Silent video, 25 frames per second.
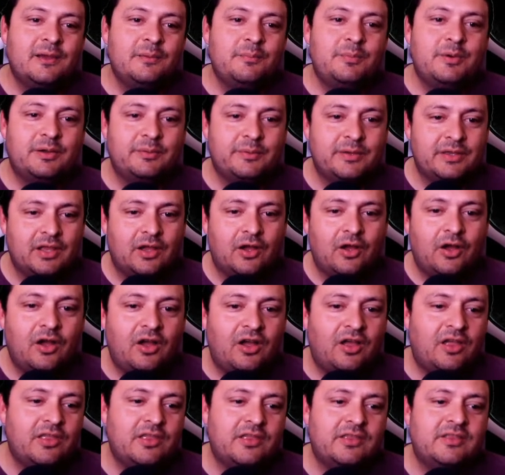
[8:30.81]
but with
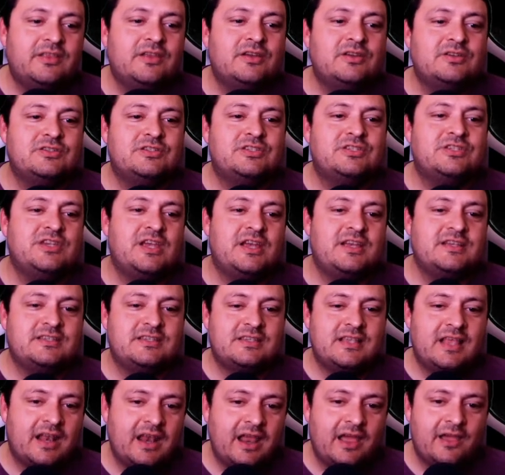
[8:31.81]
all of those
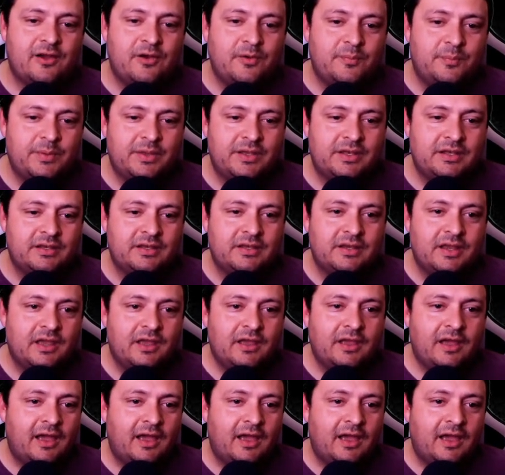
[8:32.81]
chests that I opened,